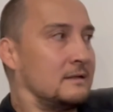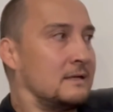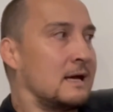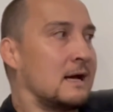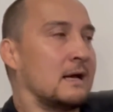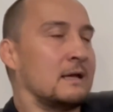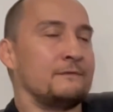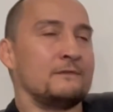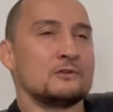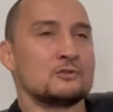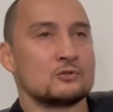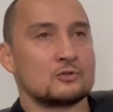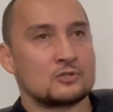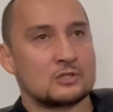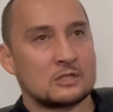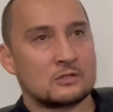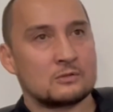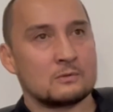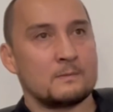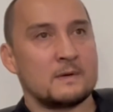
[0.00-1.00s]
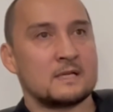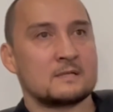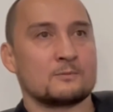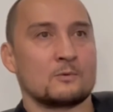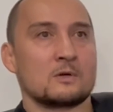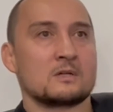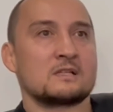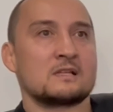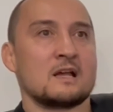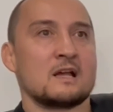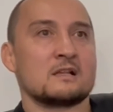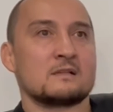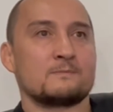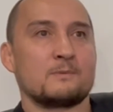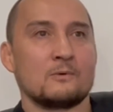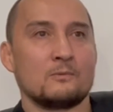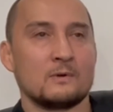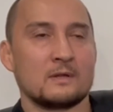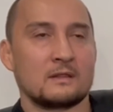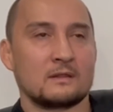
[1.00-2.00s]
Yeah, even jiu-jitsu makes more sense.
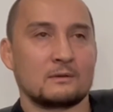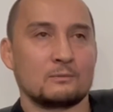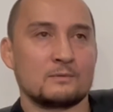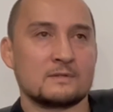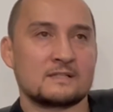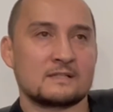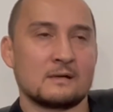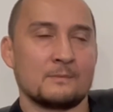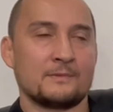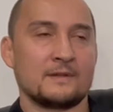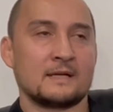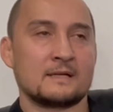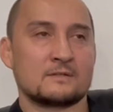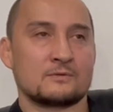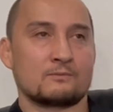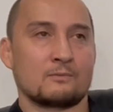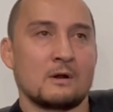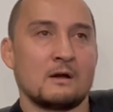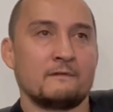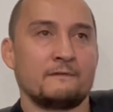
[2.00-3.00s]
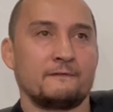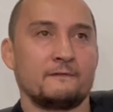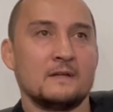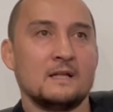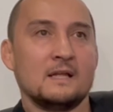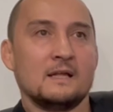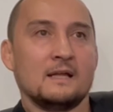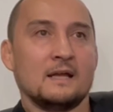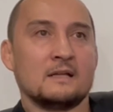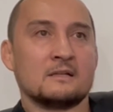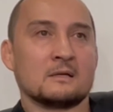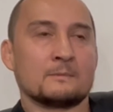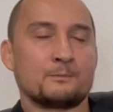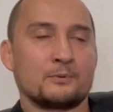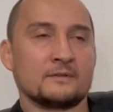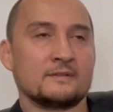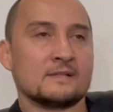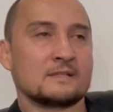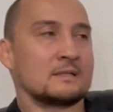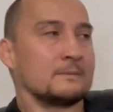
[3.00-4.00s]
But with something as rough and
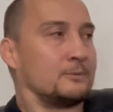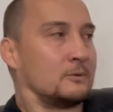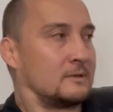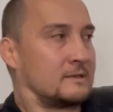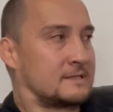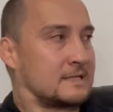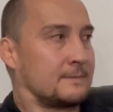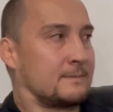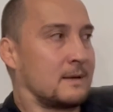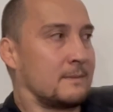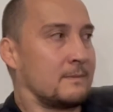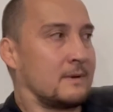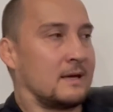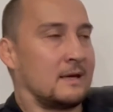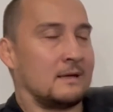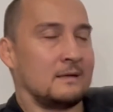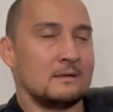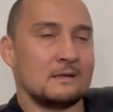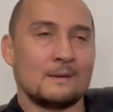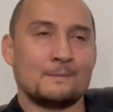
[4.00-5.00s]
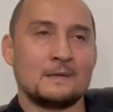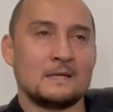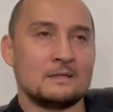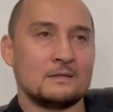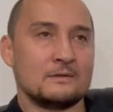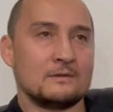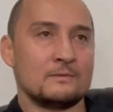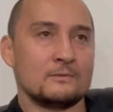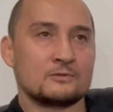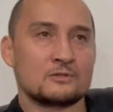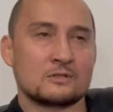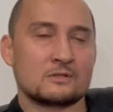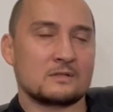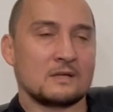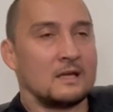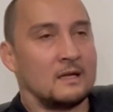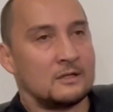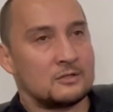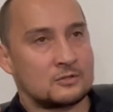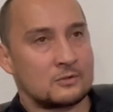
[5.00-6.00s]
unpredictable as MMA, I mean, just
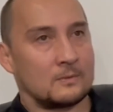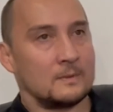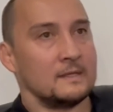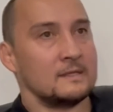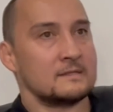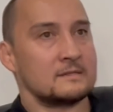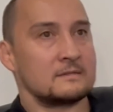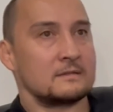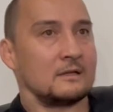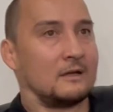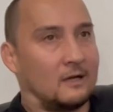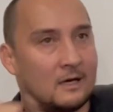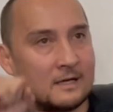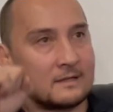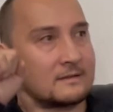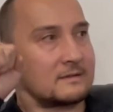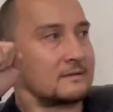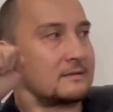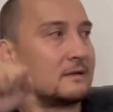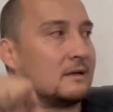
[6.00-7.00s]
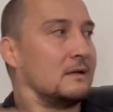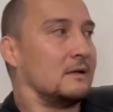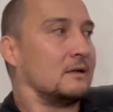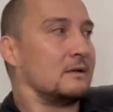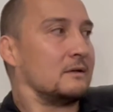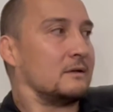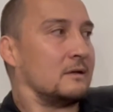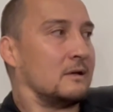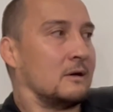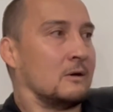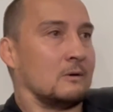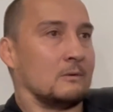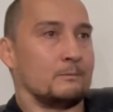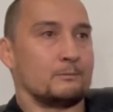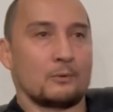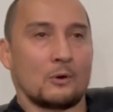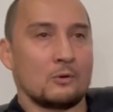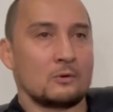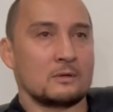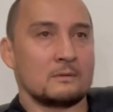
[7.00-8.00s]
injuries, cuts, you know,
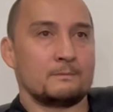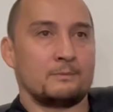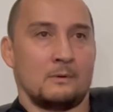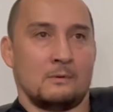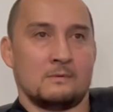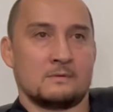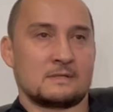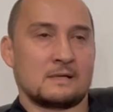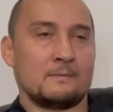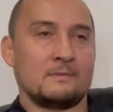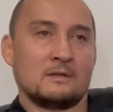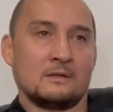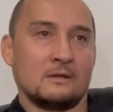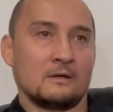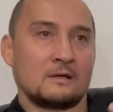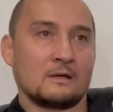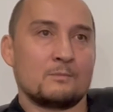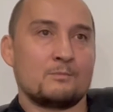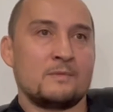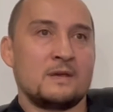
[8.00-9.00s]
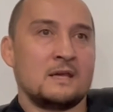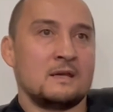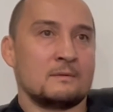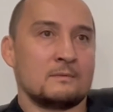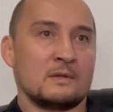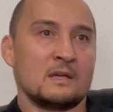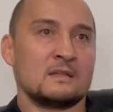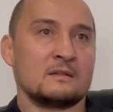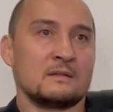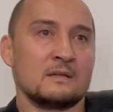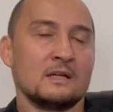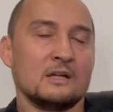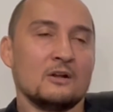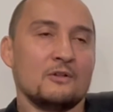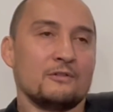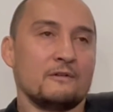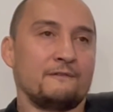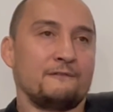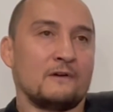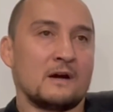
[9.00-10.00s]
broken bones. I mean, look at me in
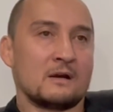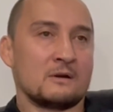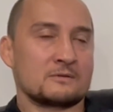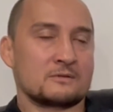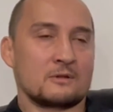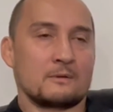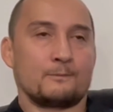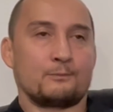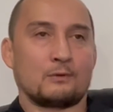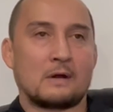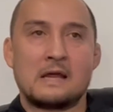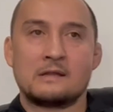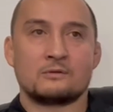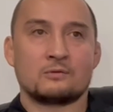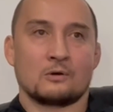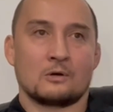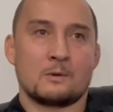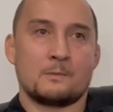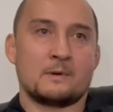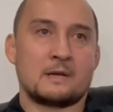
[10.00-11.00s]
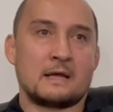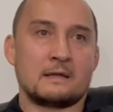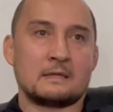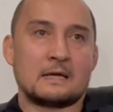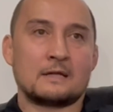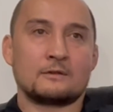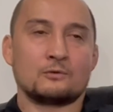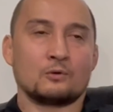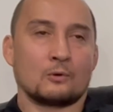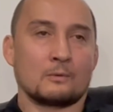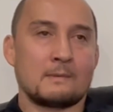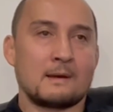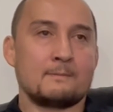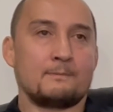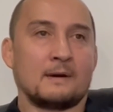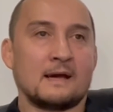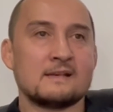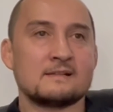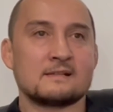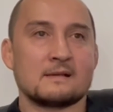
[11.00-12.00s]
the finals of the Pride tournament. I tore my
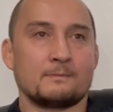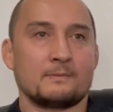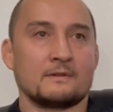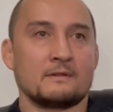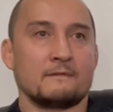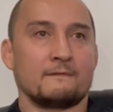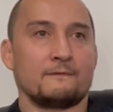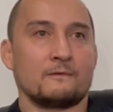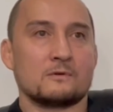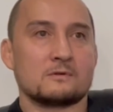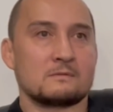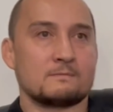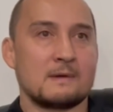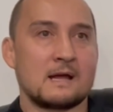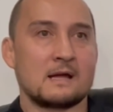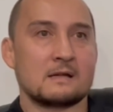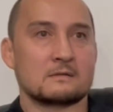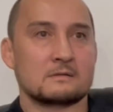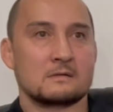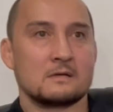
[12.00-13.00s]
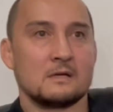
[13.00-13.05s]
bicep in the first match.